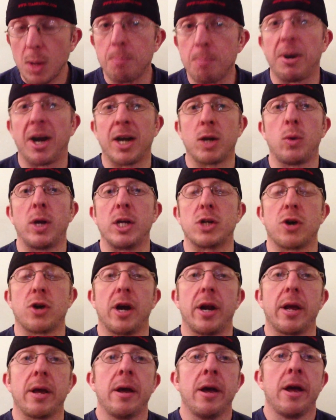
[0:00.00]
bodyweight
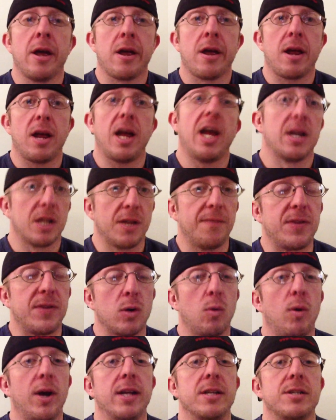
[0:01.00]
training and
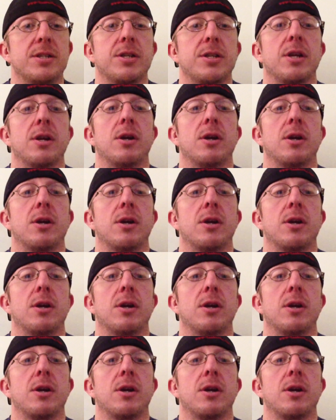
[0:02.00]
lifting weights.